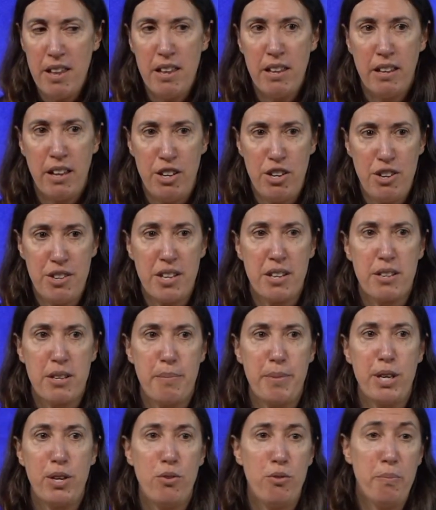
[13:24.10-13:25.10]
And using
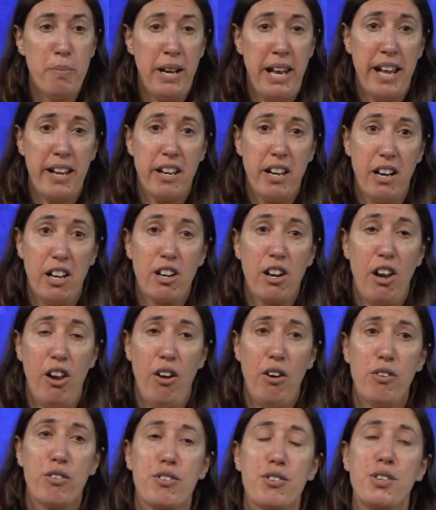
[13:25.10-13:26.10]
something called molecular
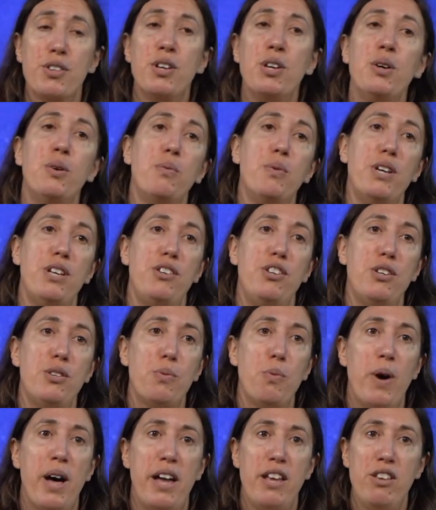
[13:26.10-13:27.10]
clocks, which is
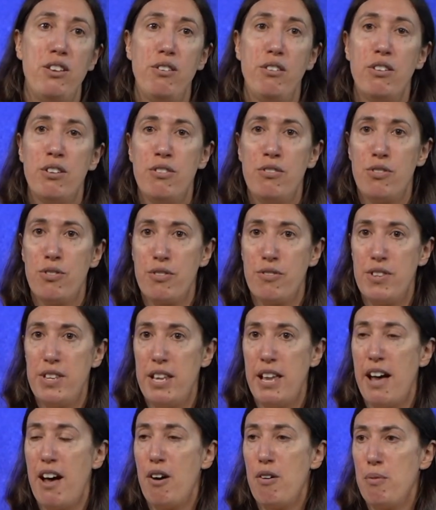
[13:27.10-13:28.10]
where you can sort of see
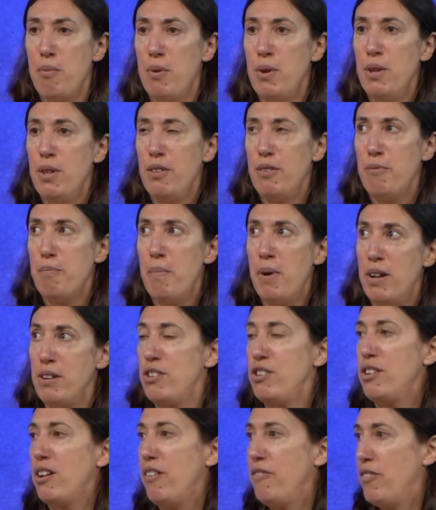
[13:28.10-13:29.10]
how
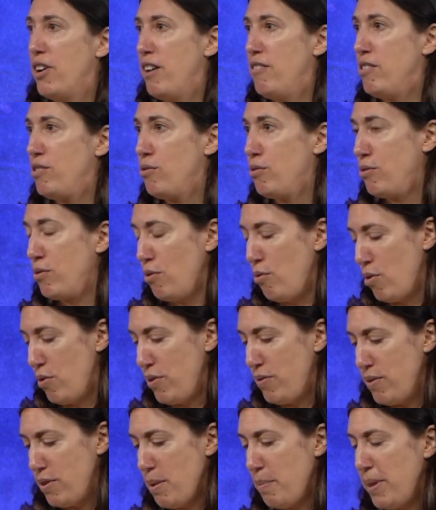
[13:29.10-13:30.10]
much a virus or
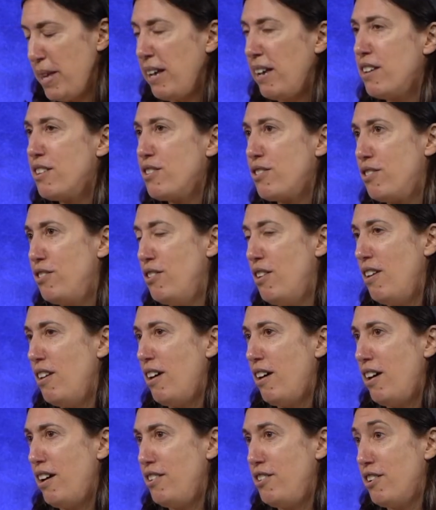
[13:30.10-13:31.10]
something has
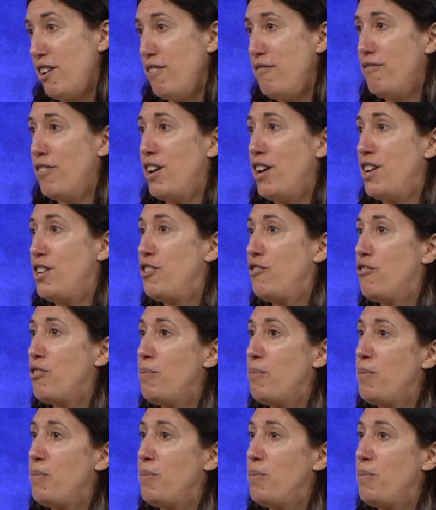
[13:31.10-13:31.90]
diverged from